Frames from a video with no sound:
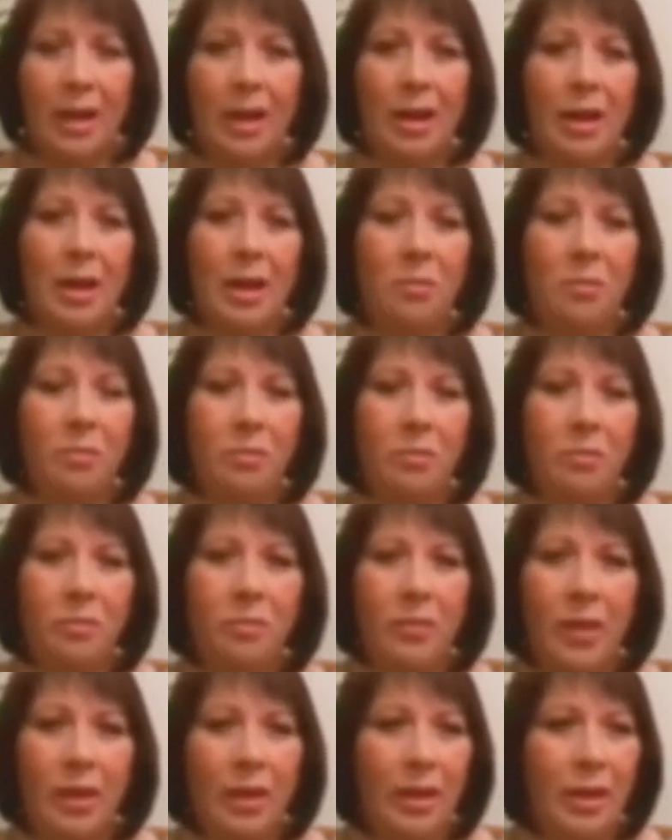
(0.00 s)
Um,
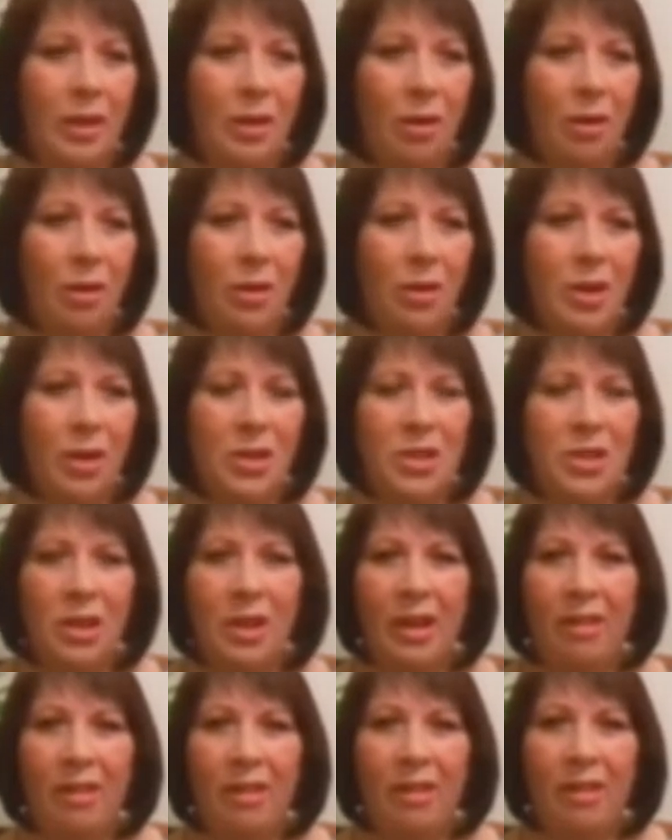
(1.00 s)
You know, I
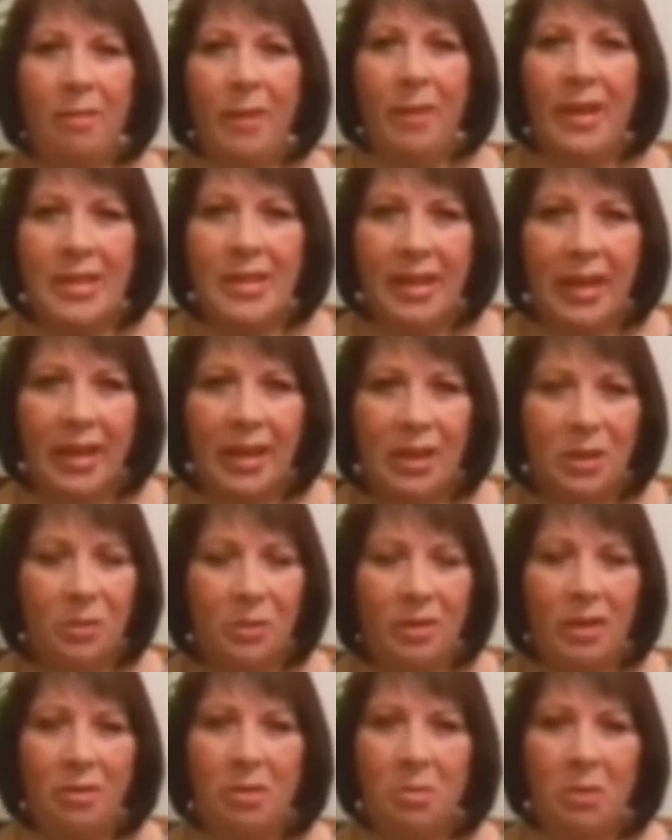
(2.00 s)
don't expect to get along
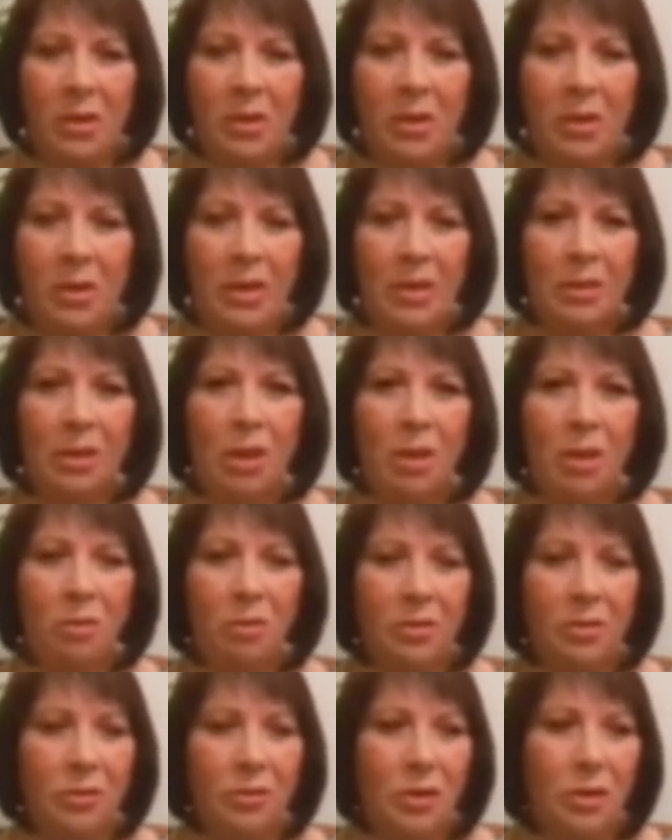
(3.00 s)
with everybody in
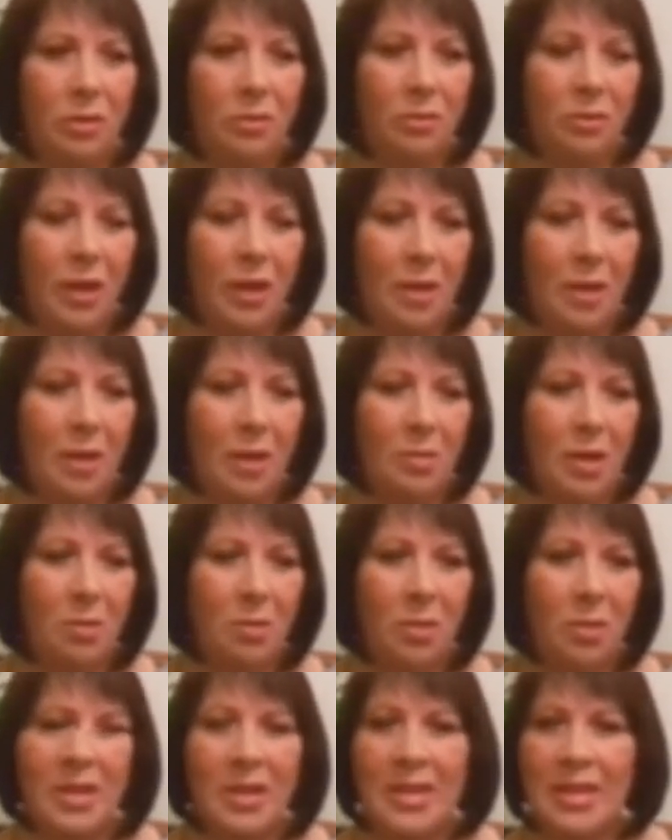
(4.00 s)
life. I've got family
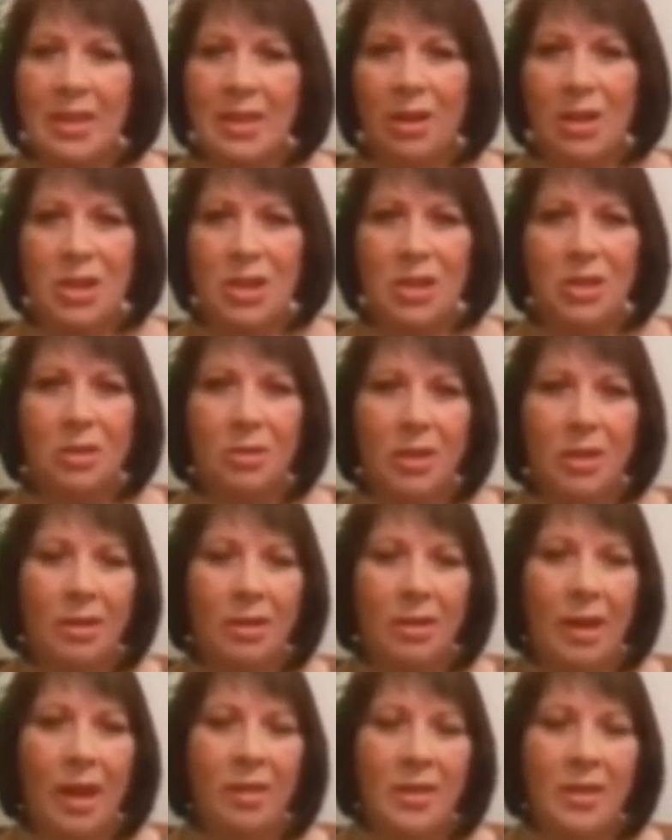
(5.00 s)
members that I do
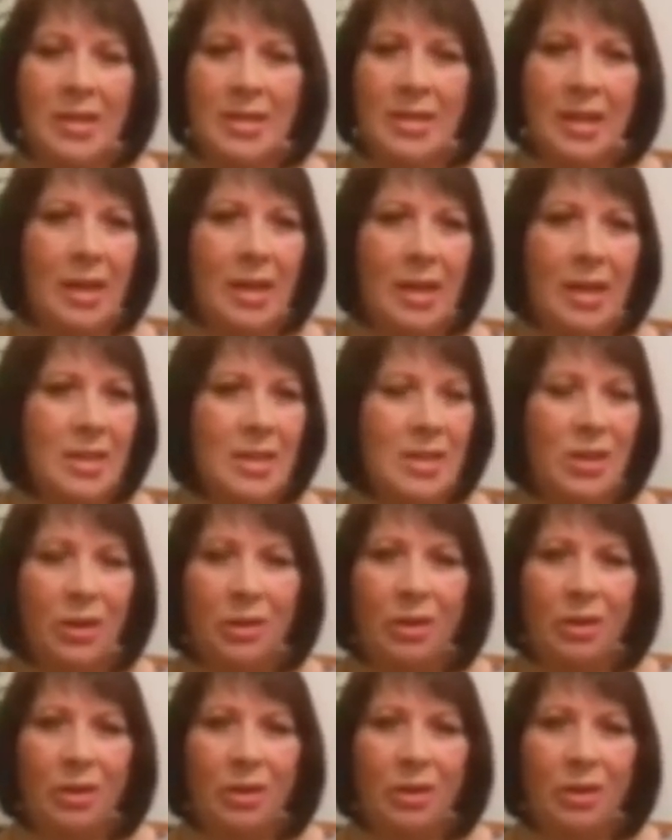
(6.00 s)
and others that aren't so